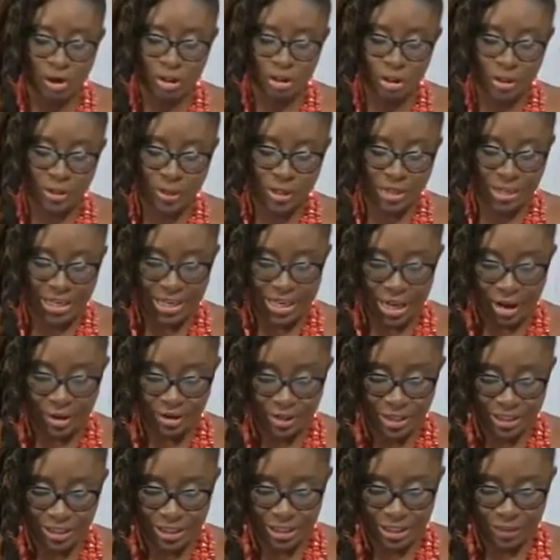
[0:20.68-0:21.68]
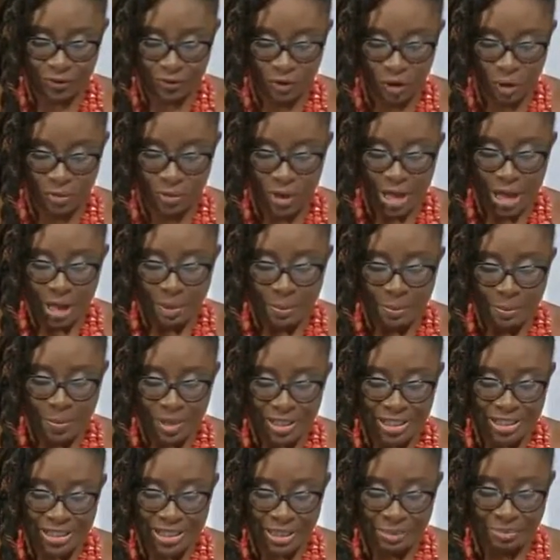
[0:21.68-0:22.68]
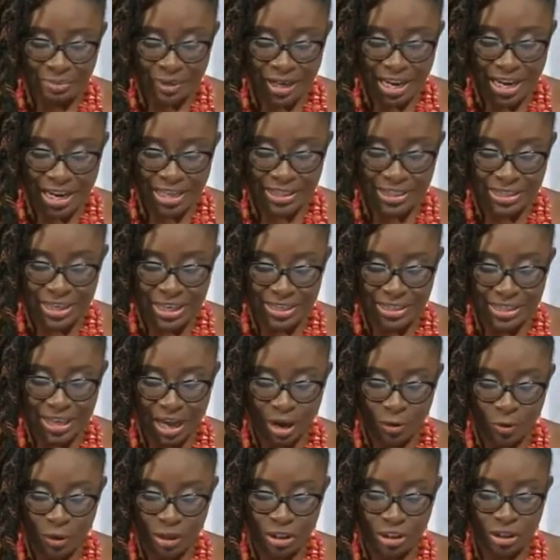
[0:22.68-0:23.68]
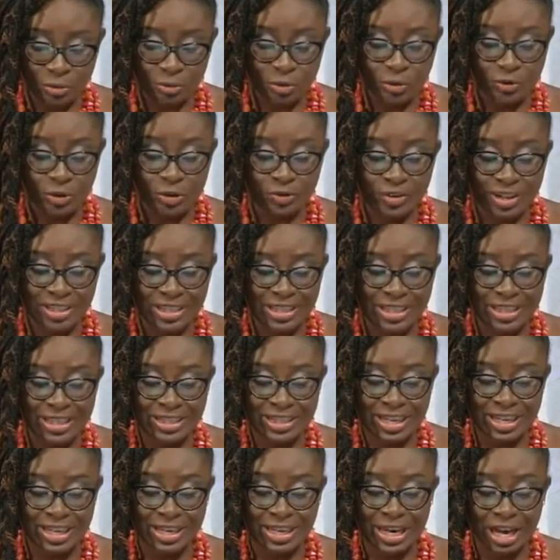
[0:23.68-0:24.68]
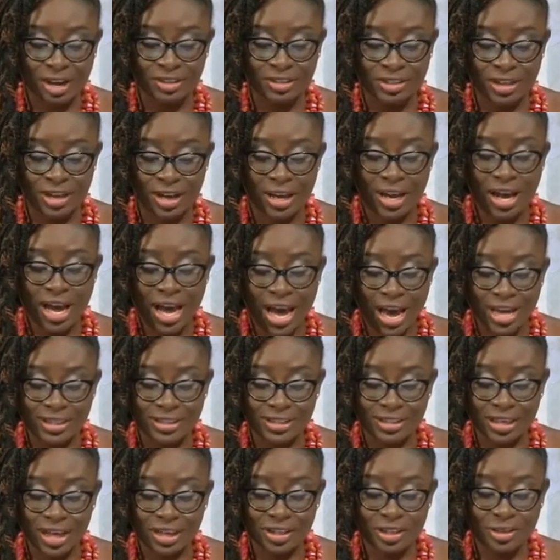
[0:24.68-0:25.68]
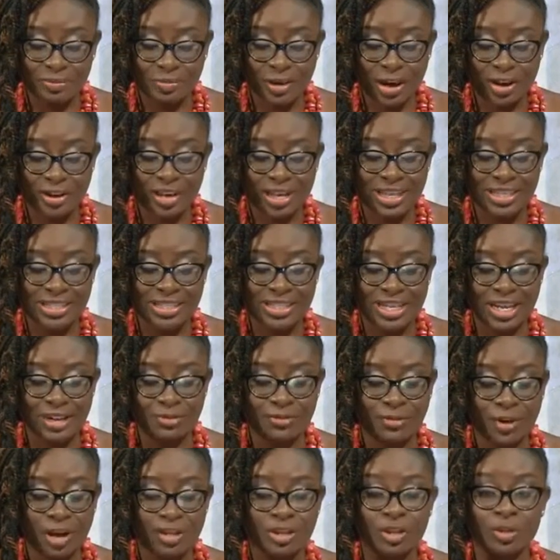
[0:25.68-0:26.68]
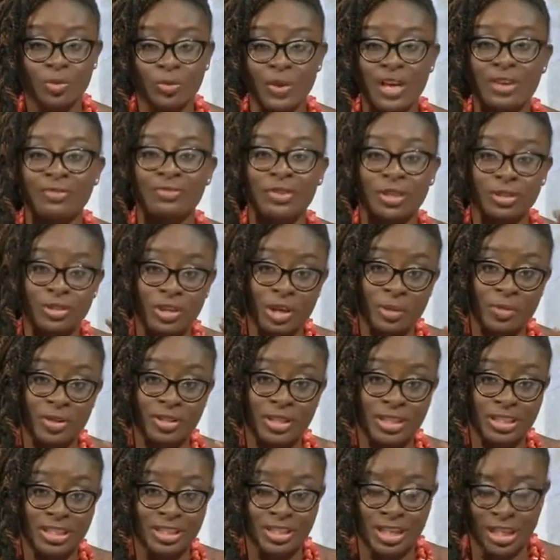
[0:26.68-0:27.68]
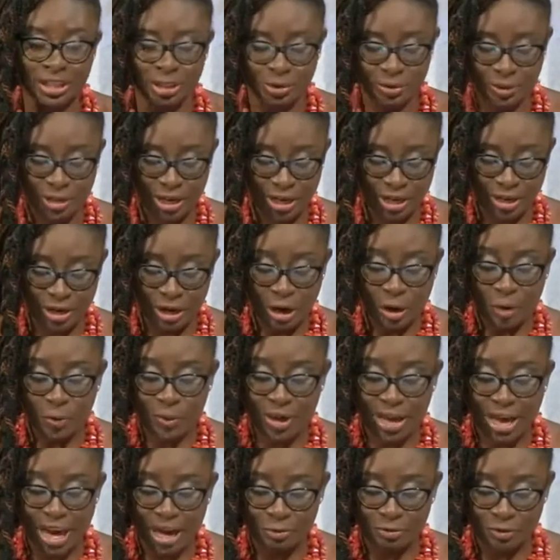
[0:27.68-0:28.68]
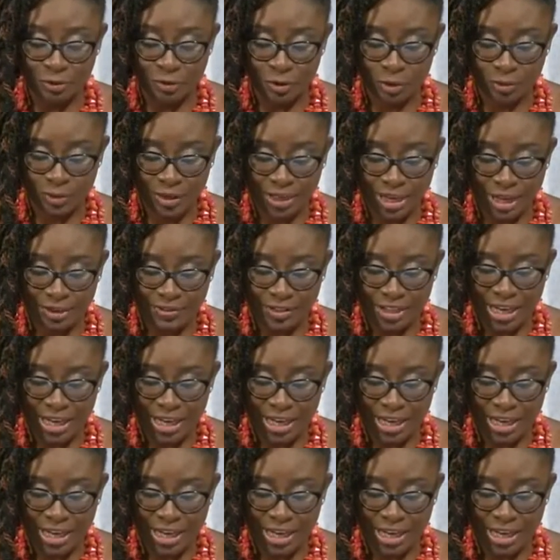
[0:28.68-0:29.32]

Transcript: Twitter, now this is from Missy Blaze, says, I watched a movie recently that allows a son to marry his late father's wife. You're talking about the discussion we had before we left.